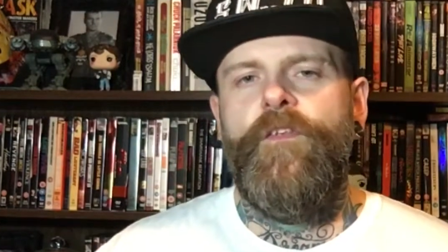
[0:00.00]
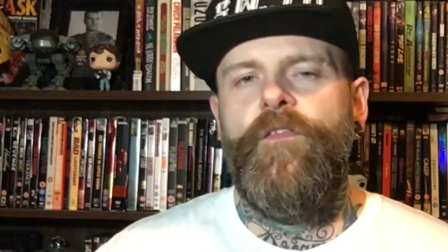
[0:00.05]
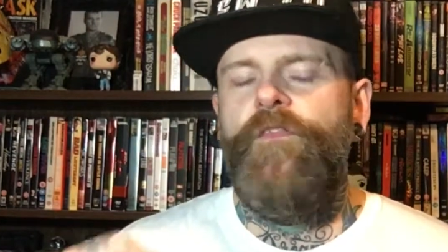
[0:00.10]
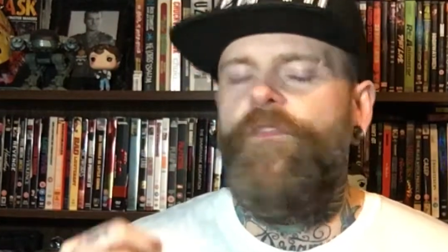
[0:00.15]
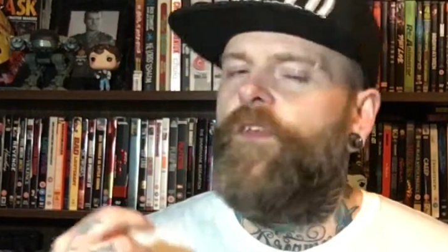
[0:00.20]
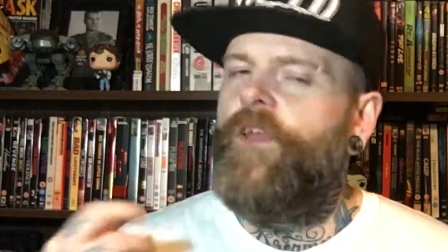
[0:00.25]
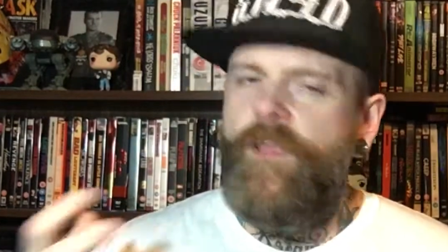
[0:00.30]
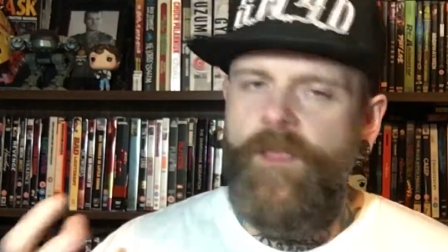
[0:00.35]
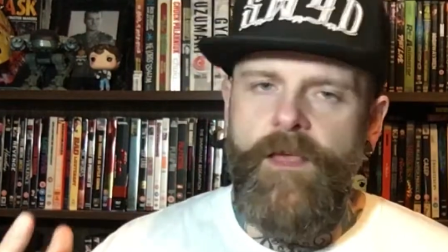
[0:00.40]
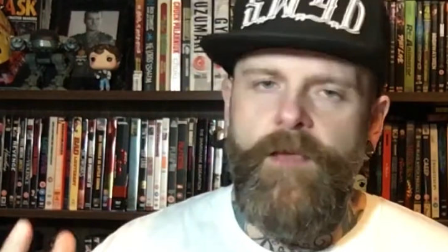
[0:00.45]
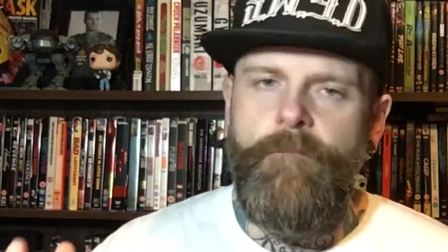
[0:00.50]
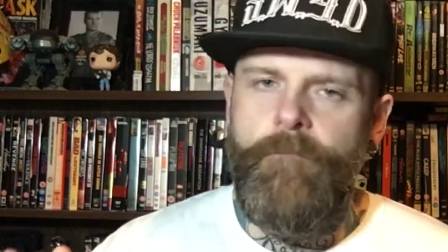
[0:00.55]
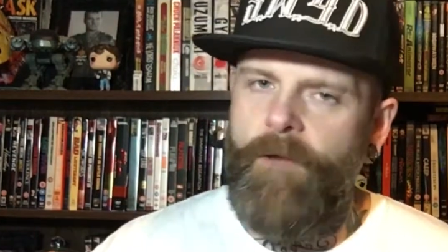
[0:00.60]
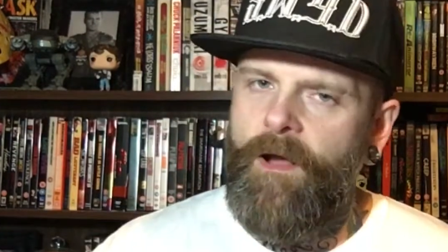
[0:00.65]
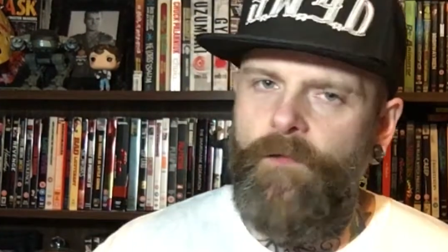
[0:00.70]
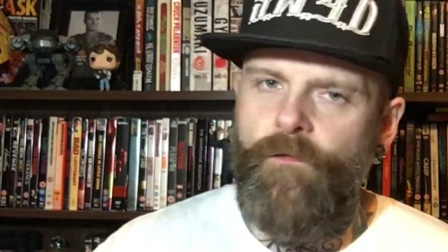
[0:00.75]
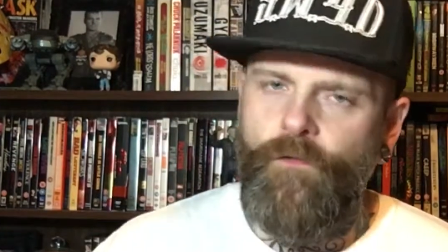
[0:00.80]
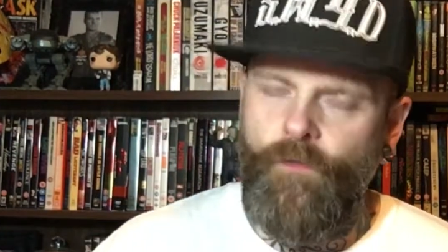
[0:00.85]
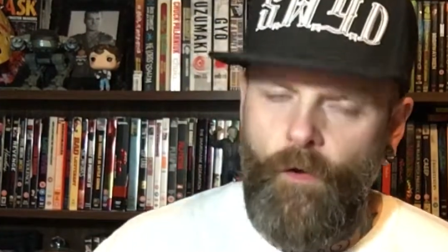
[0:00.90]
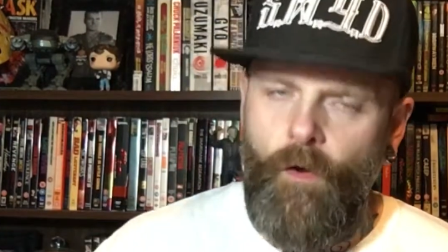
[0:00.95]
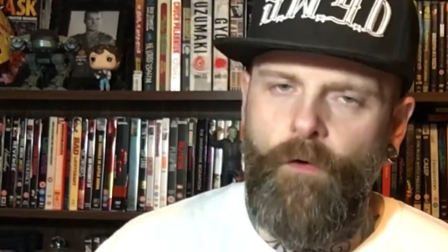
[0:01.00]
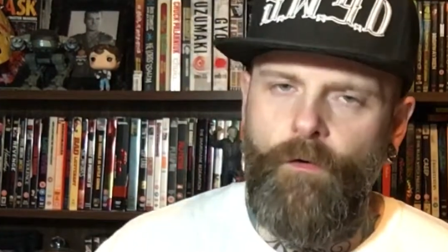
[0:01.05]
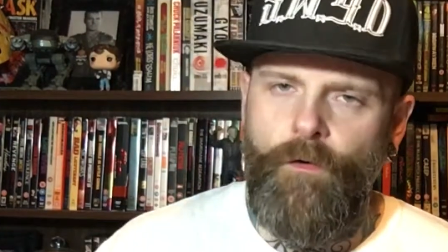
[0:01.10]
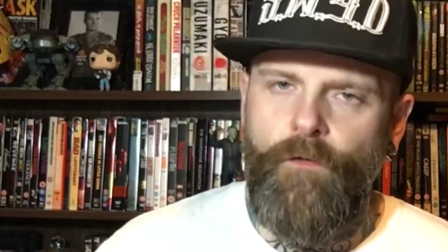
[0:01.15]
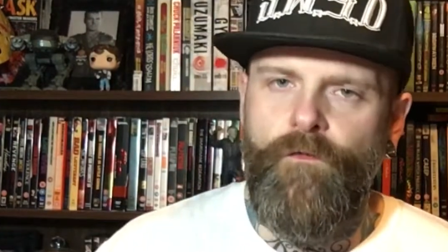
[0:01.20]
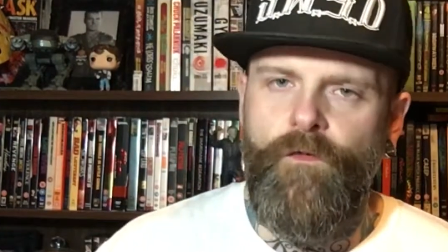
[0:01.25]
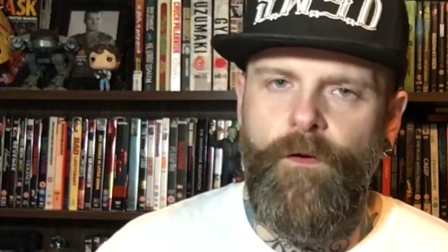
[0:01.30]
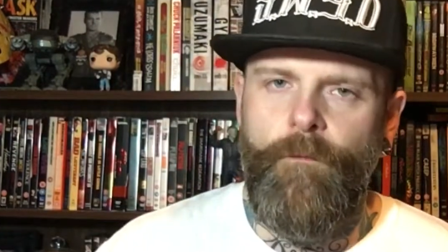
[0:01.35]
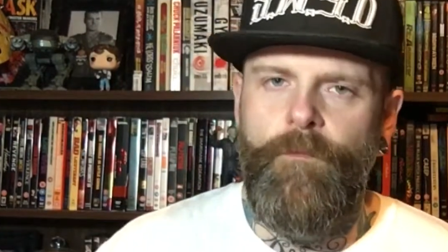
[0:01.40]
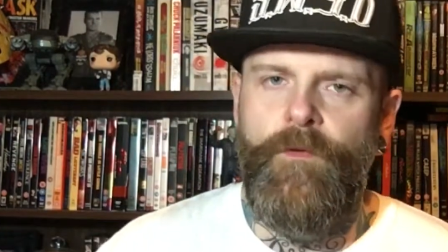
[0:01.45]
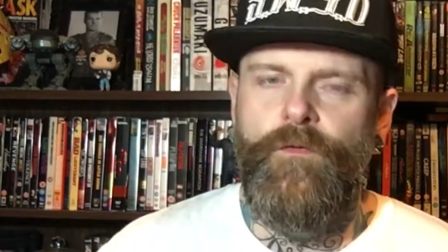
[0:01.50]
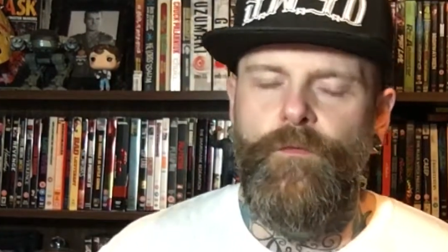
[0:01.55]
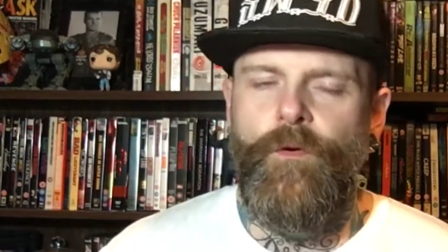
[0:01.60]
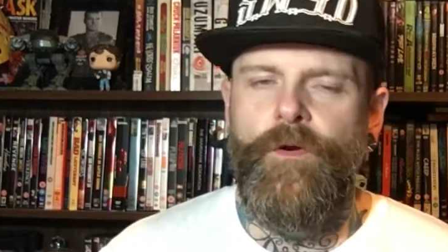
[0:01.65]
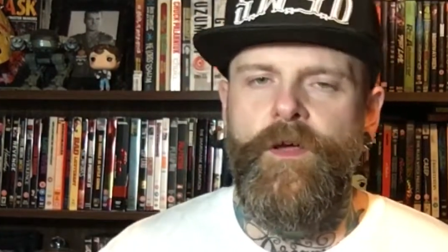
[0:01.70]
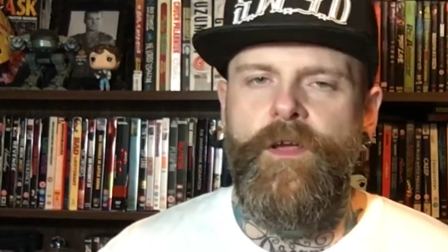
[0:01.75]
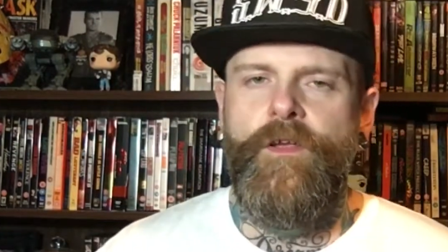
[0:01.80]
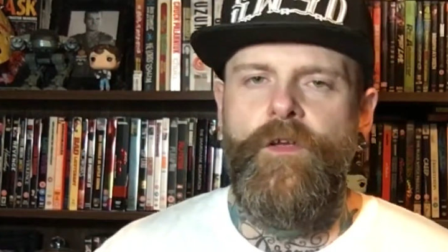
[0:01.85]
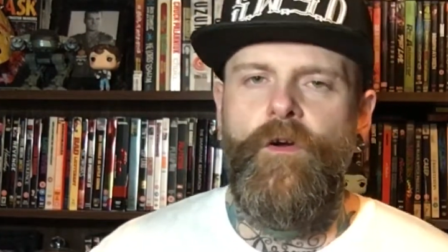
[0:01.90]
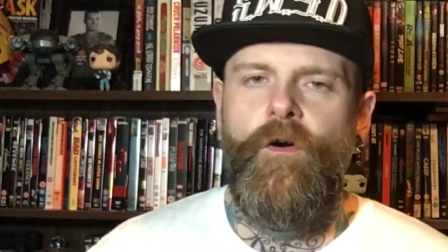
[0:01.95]
It's a thinking man's horror
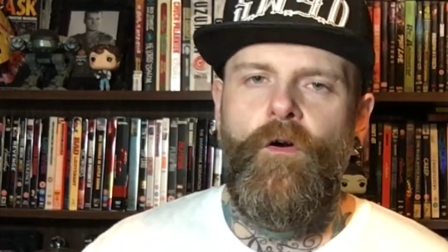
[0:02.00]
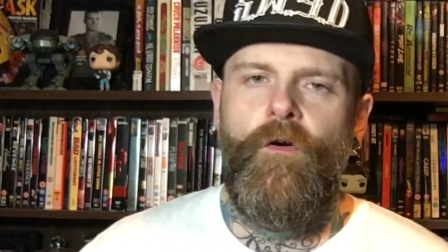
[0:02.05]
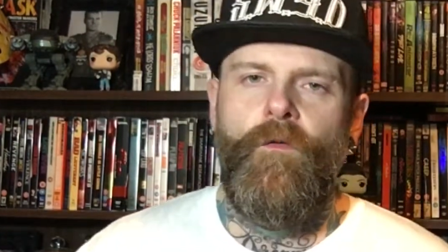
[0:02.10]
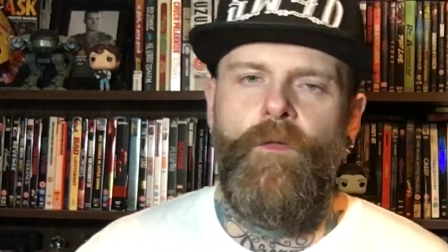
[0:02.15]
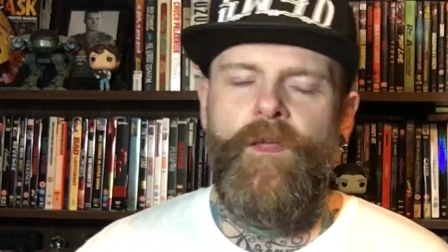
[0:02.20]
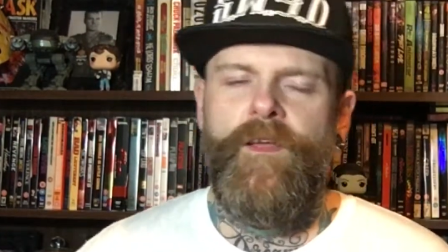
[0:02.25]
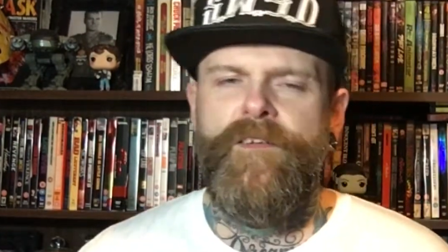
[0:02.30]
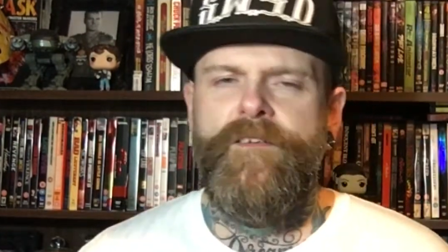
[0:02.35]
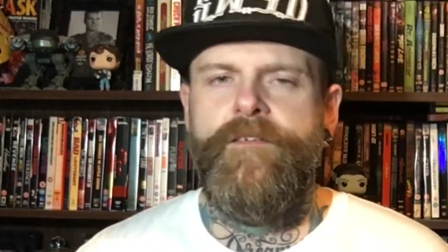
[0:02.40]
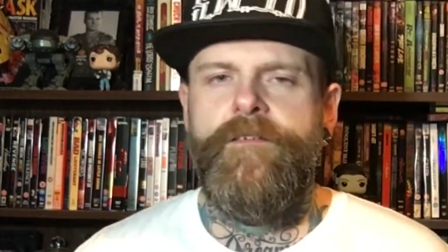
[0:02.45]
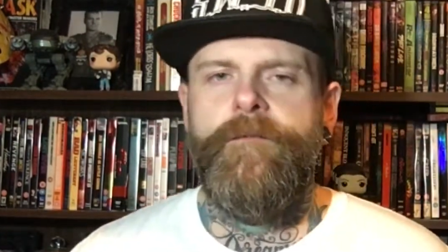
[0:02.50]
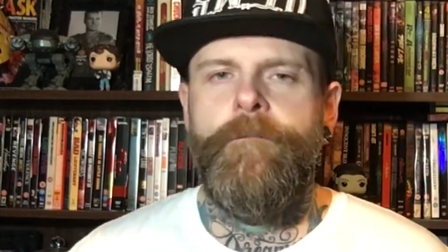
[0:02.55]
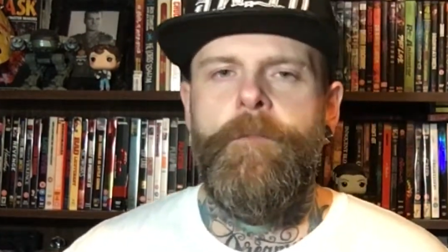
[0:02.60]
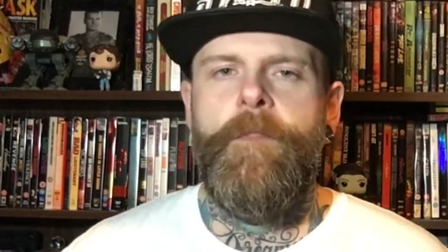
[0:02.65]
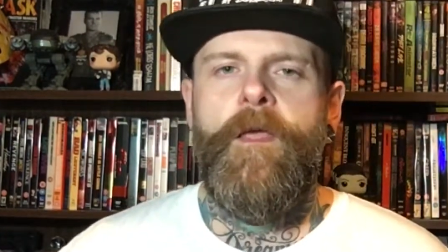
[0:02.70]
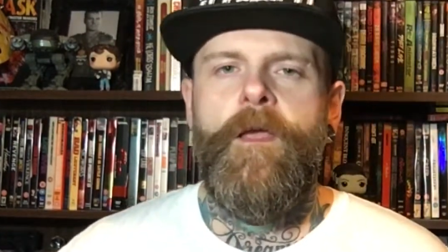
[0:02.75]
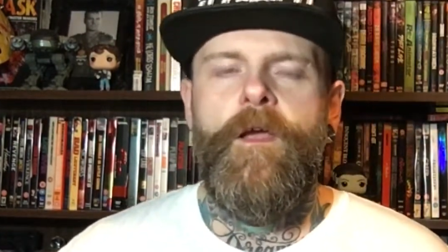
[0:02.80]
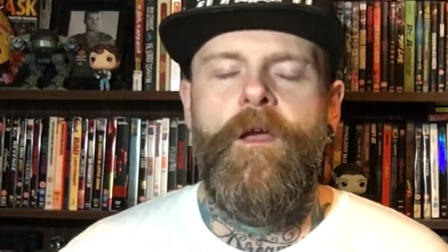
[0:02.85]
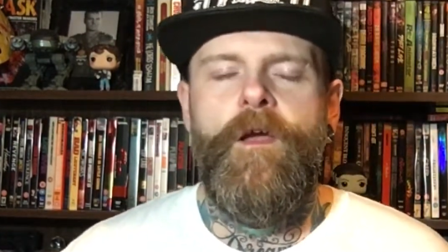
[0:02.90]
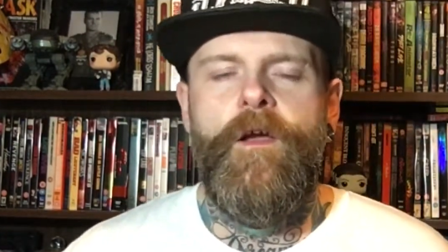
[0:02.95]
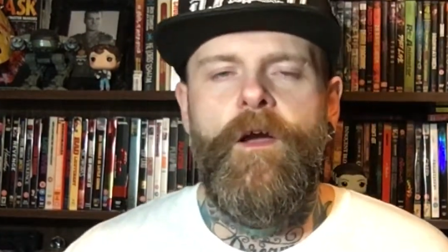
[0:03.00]
film, is what I call this.